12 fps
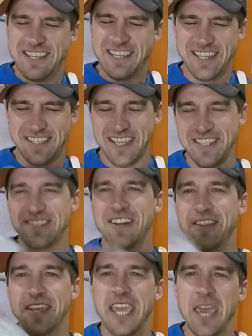This gets
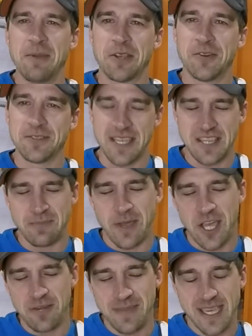all the chemicals at the
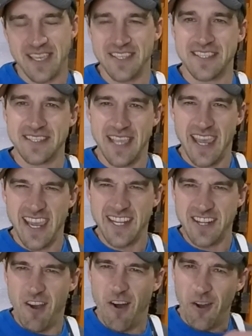bottom because
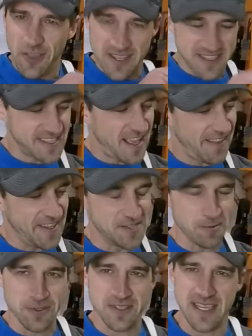stain, all the
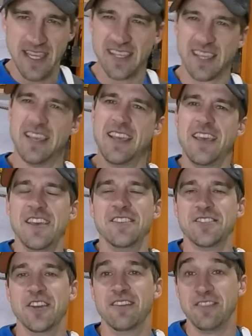solids will sink.
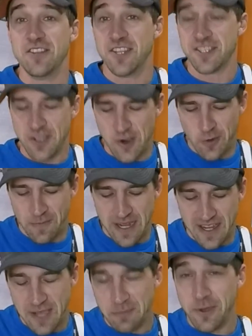So if you just open
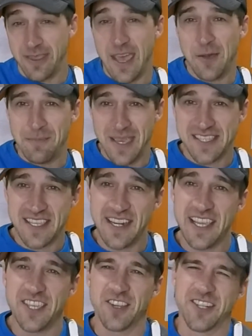it up without mixing
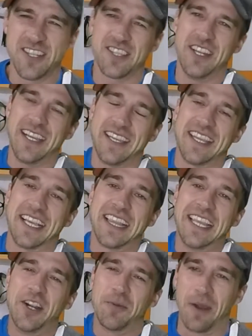it, you're just gonna get the
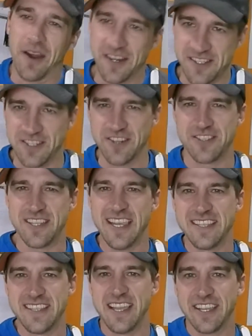clear part, so your
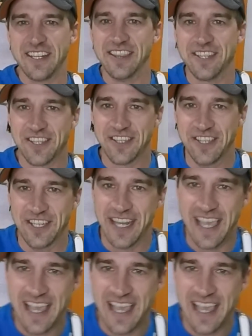stain's not gonna look good.